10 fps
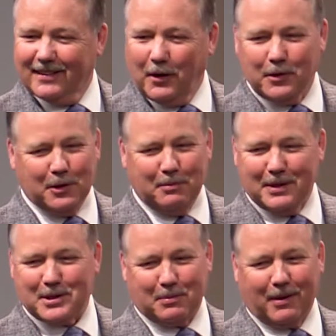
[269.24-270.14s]
oh, you'd be
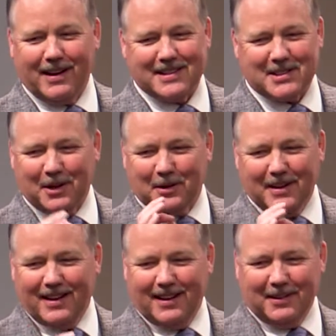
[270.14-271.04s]
surprised how,
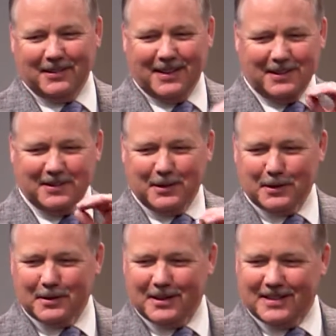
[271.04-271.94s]
how, how
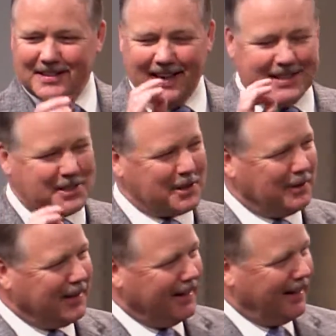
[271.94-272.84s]
the, the tastes
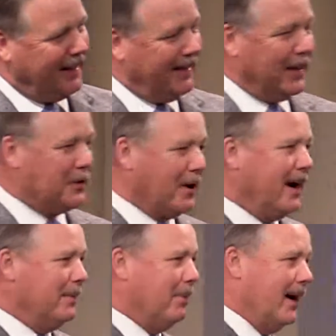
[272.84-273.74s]
go. And that
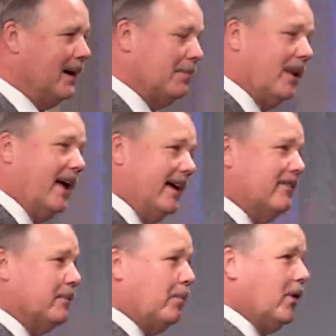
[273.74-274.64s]
dried pineapple, I
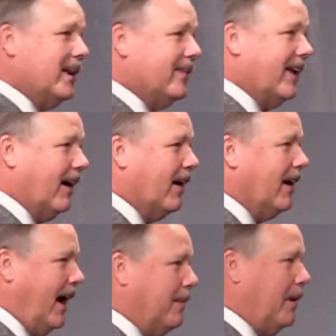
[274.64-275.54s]
even put in there,
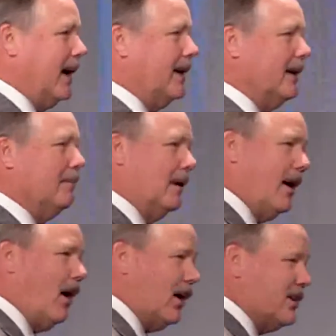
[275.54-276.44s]
I buy it at
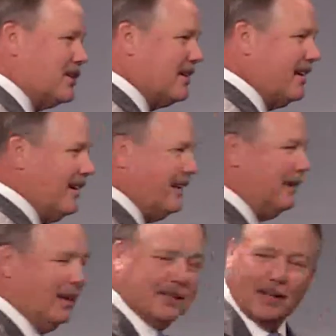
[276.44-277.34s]
Menards.
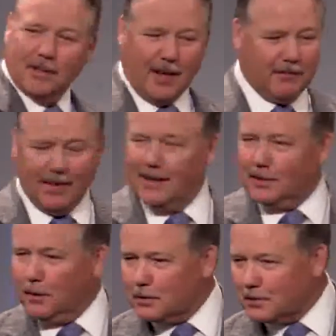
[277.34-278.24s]
You imagine, you can't find it at
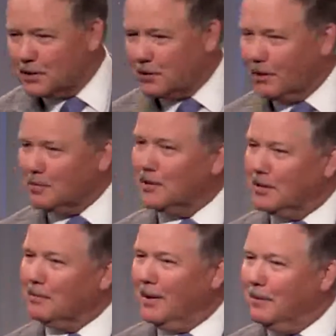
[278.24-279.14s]
grocery stores, but you
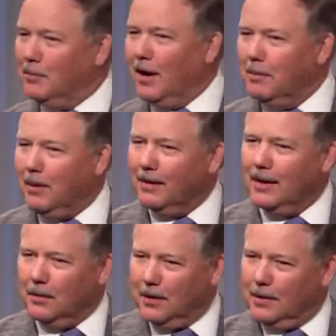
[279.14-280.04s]
can buy dried
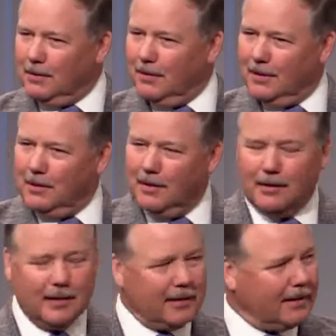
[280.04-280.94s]
pineapple right around, right around
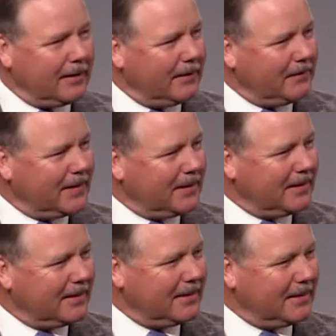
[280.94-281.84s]
the,
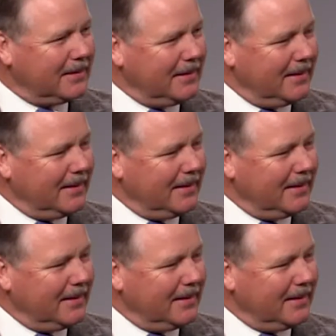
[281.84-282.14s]
the, the